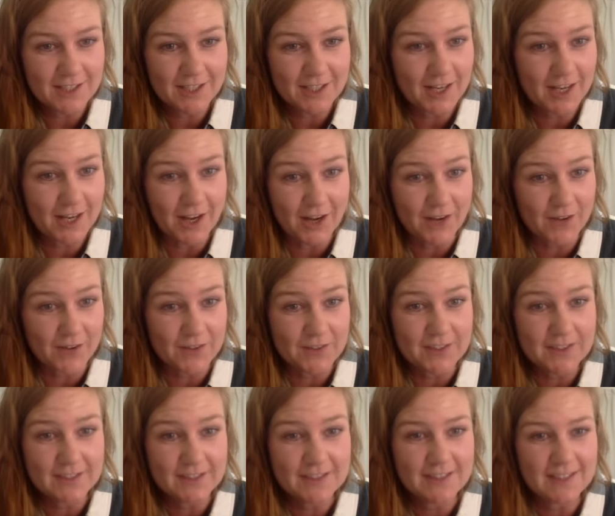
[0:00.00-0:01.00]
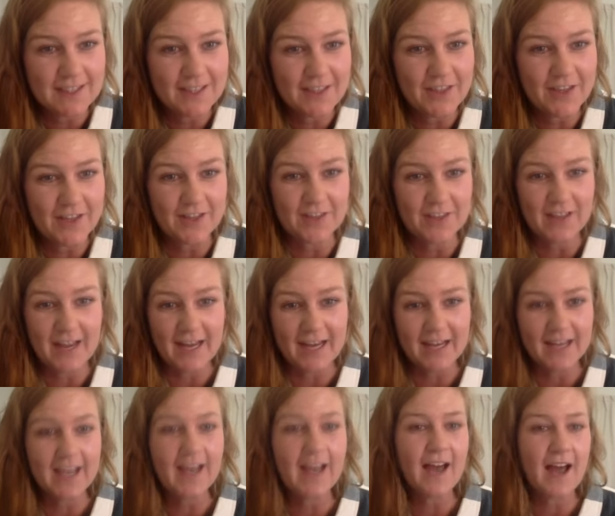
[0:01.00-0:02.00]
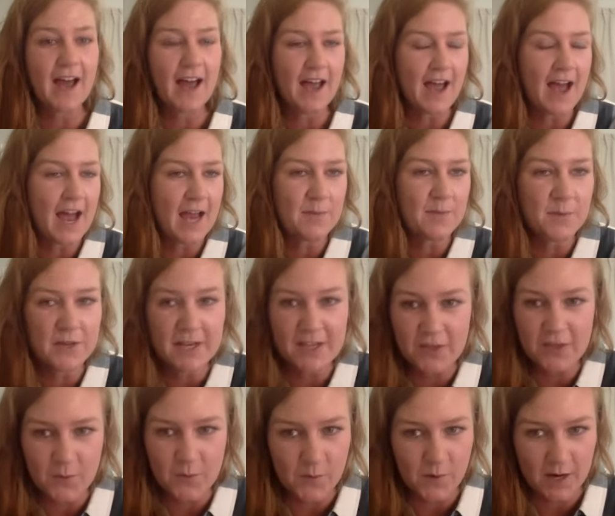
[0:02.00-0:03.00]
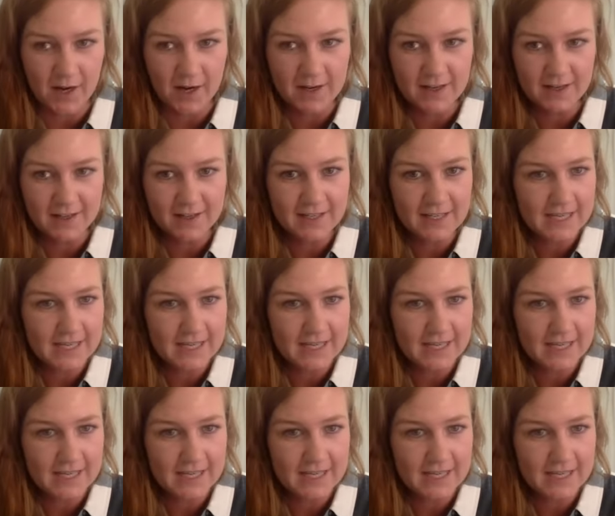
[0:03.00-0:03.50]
You know, they're like, I, put in the work